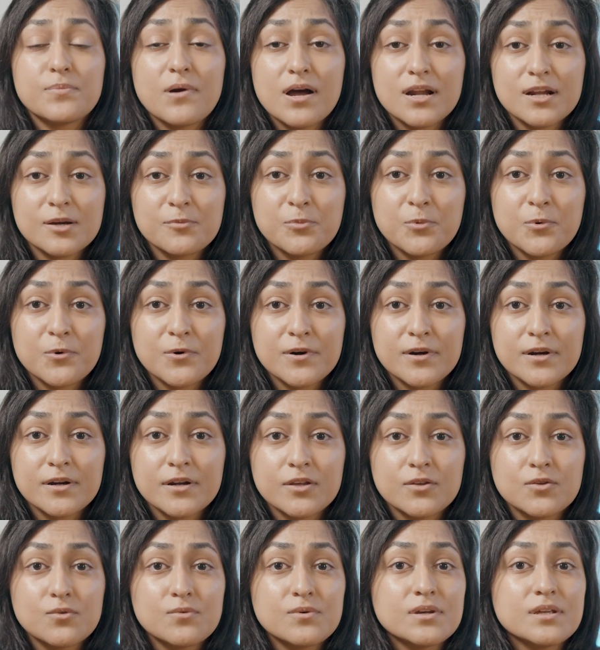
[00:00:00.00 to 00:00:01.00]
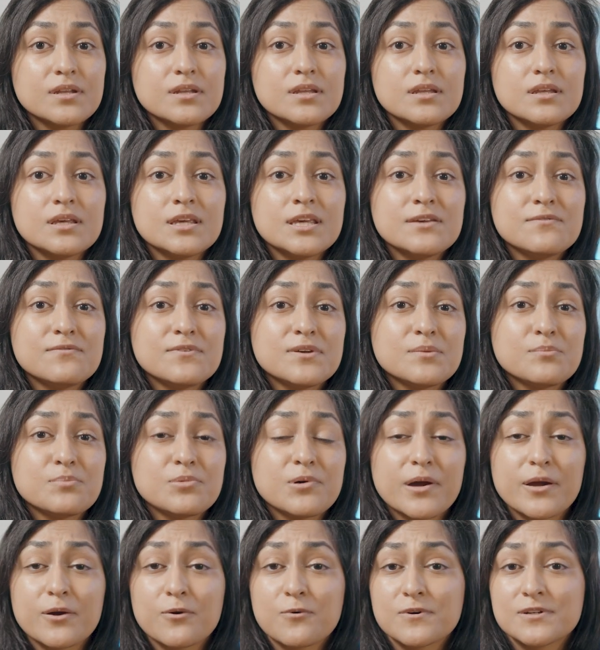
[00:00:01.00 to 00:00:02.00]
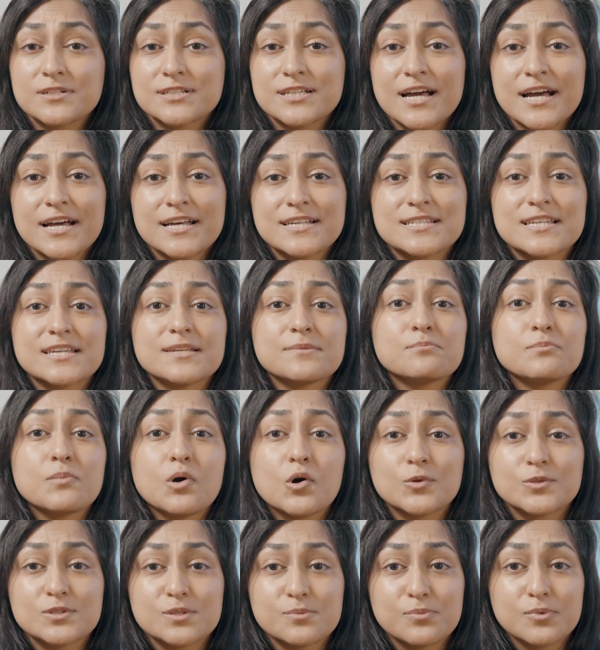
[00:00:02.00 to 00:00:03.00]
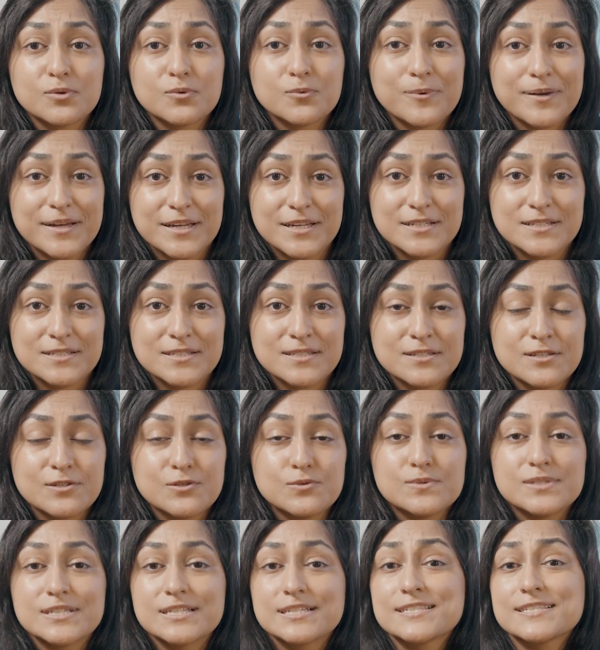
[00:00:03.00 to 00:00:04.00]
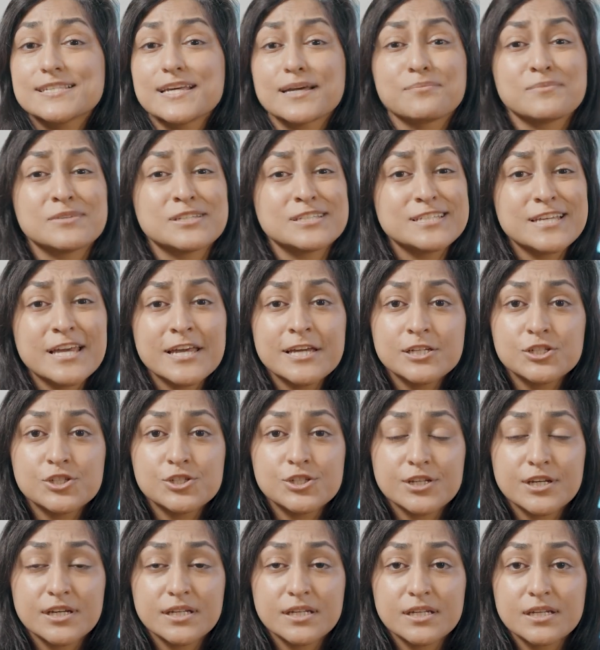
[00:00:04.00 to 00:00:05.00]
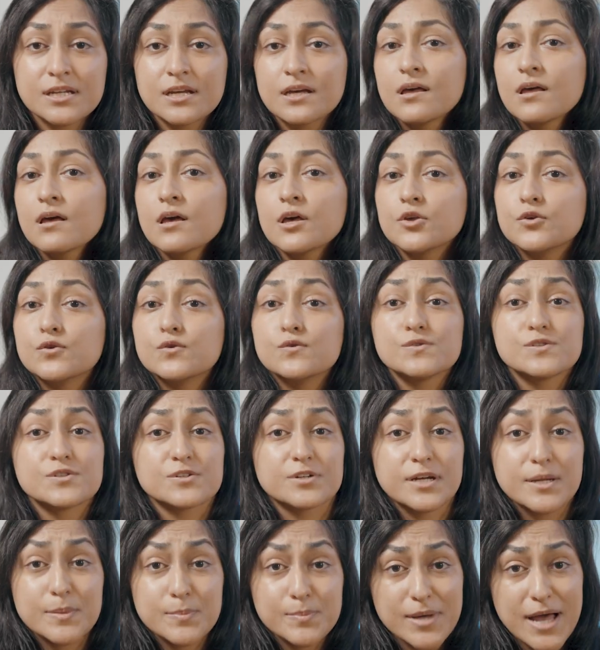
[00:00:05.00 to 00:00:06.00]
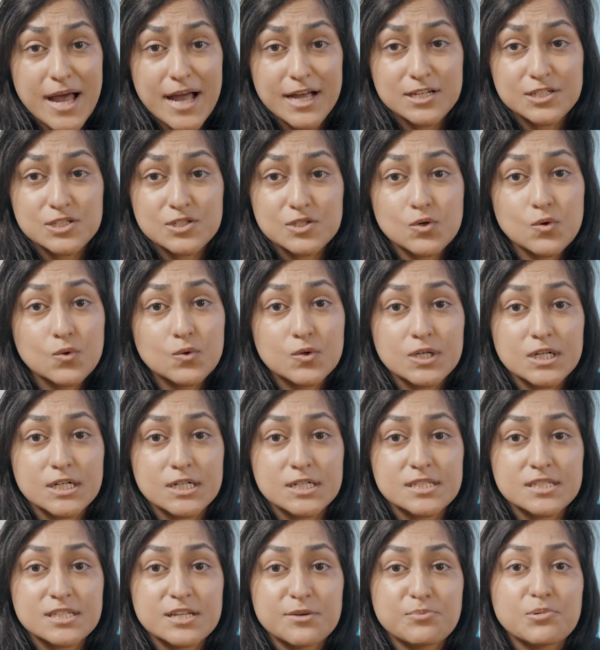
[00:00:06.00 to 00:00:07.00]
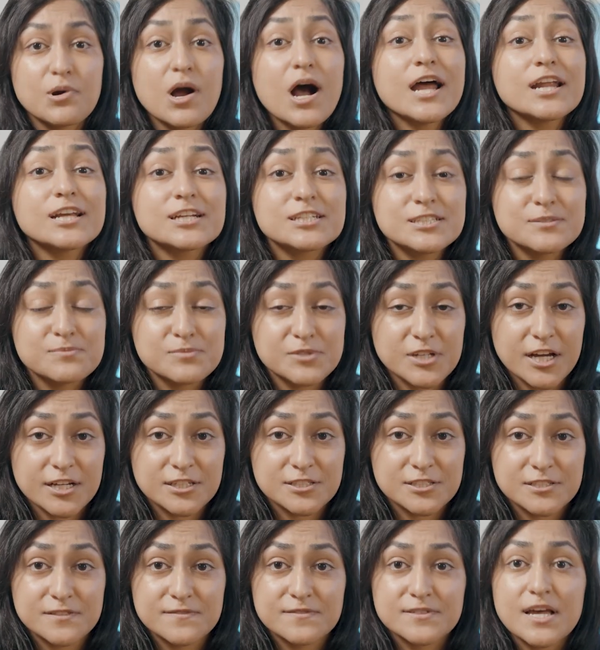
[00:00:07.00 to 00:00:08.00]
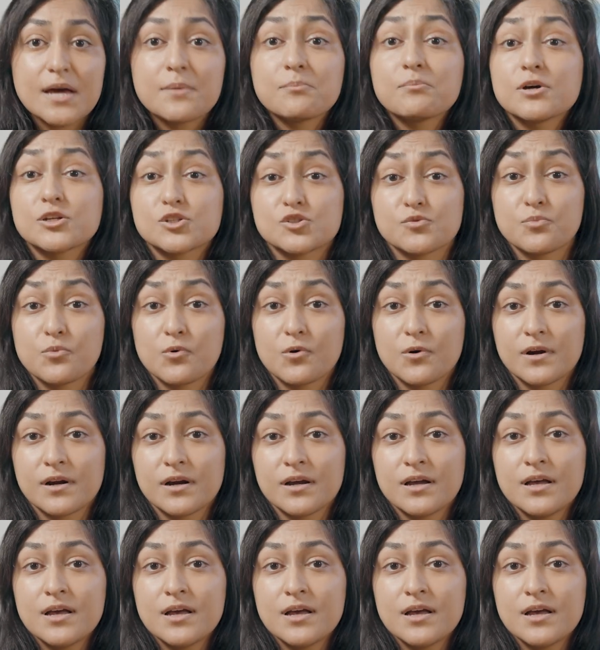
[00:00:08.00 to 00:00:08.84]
Product Board, you can even prioritize in multiple ways using segmentation, user impact scores, product objectives, and much more.